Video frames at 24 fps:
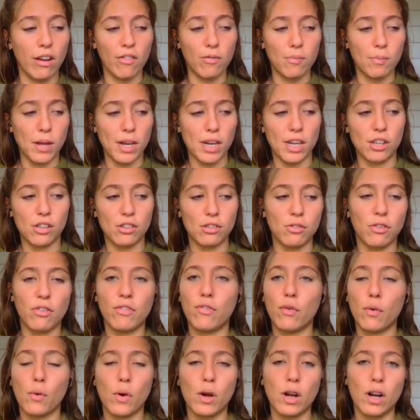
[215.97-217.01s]
money to
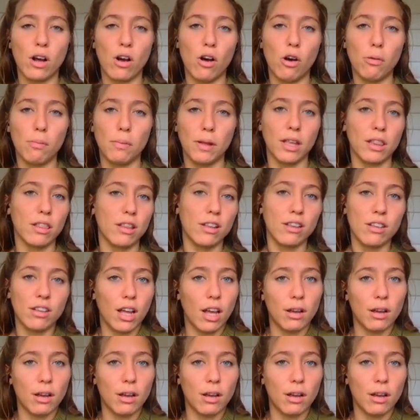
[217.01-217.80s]
afford a home like this,